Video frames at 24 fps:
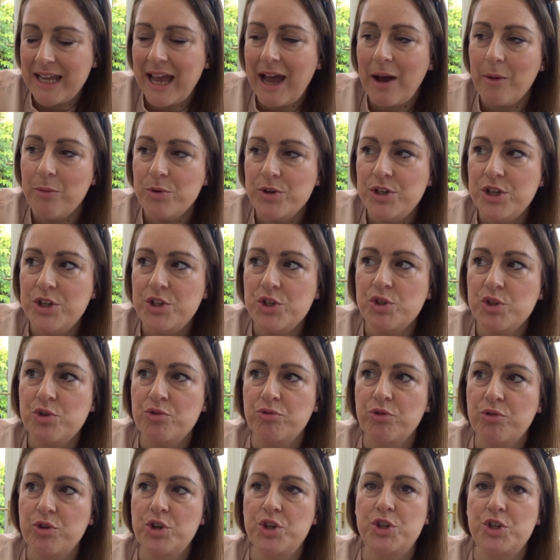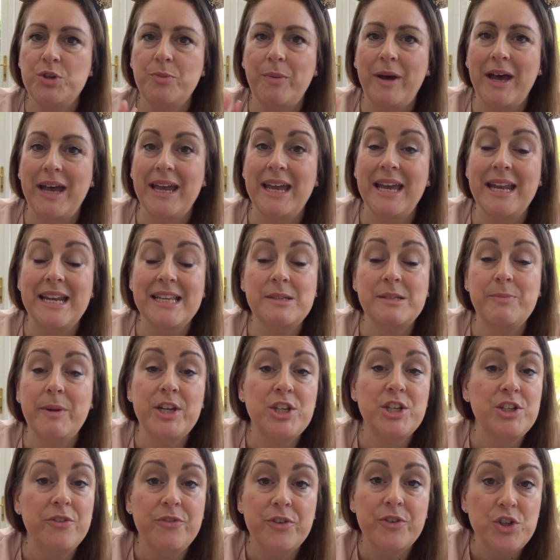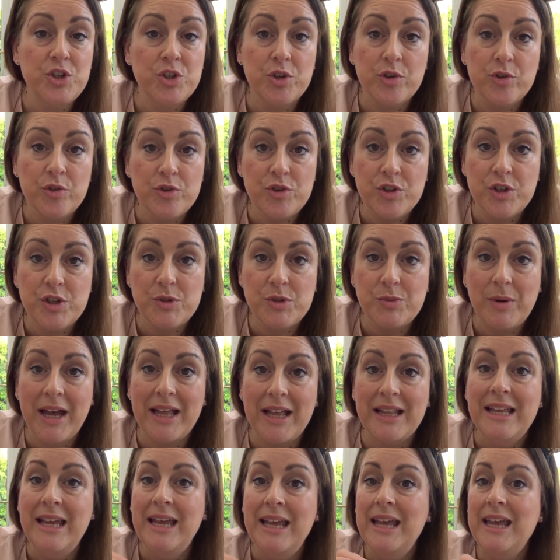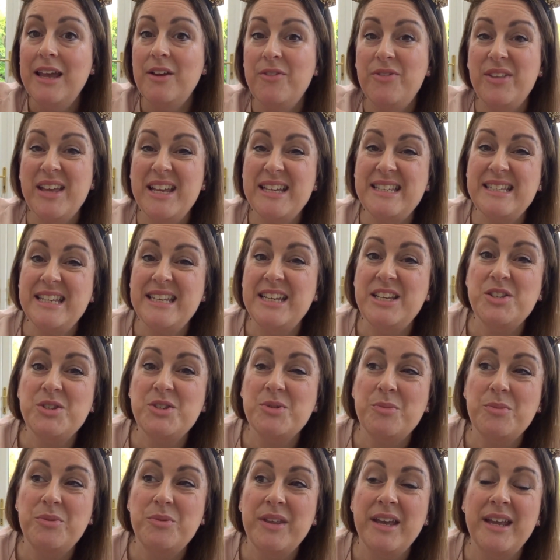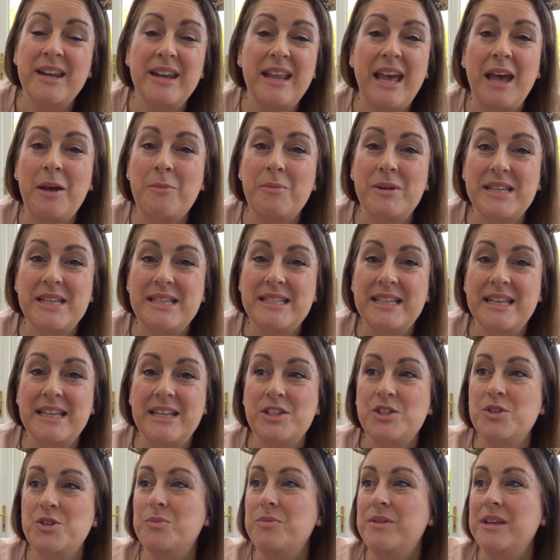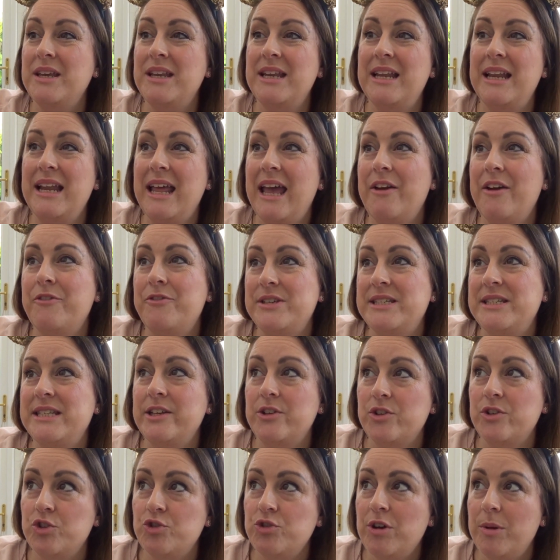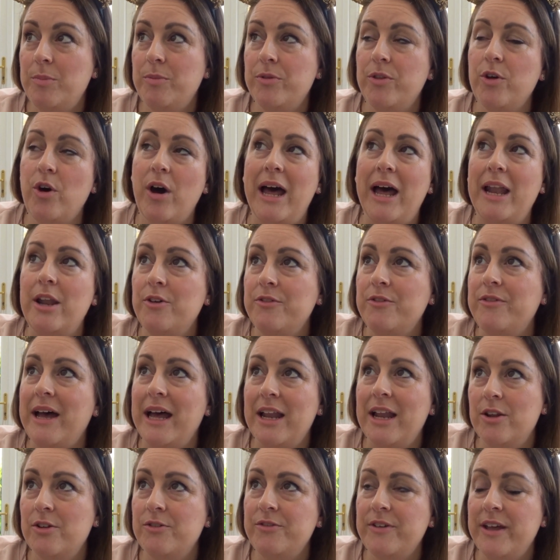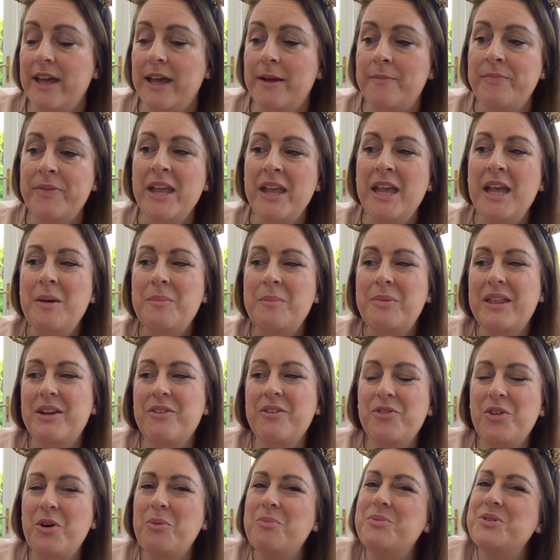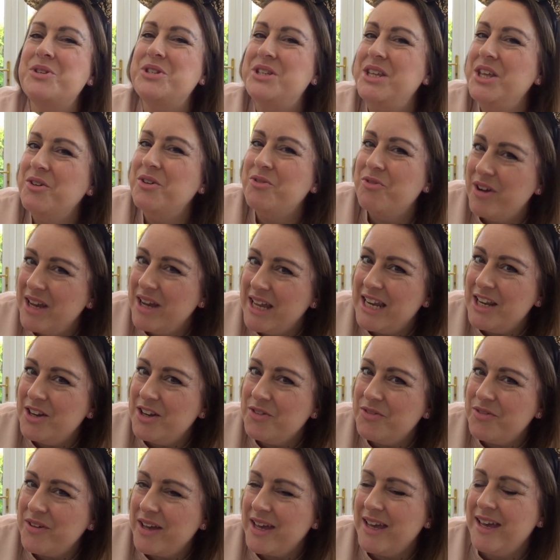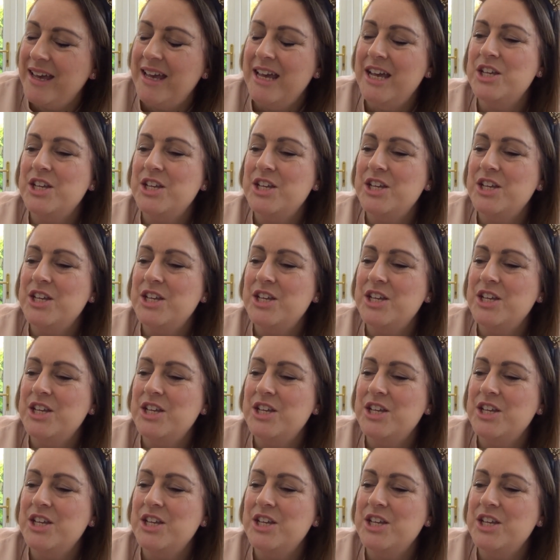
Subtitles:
I wouldn't just rush to buy it, and especially for children as well. If they see something, Emily's seen something nearly every single trip, I thought, I love it, I love it. But then I thought, but do you really love it?